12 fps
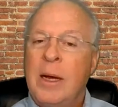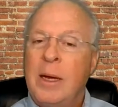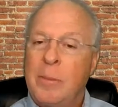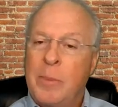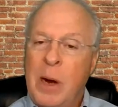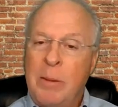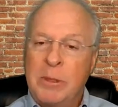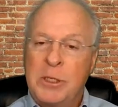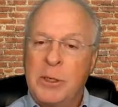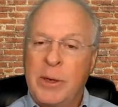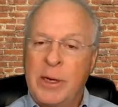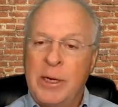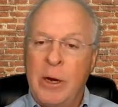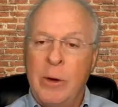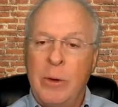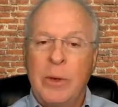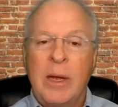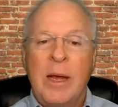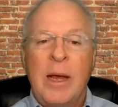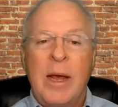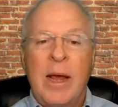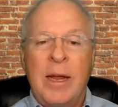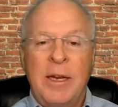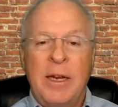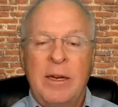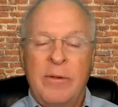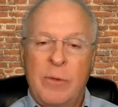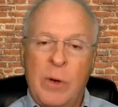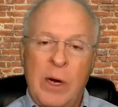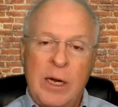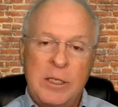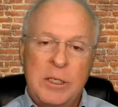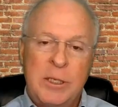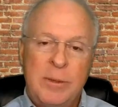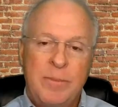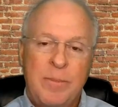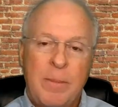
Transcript: uh, promissory note and deed of trust.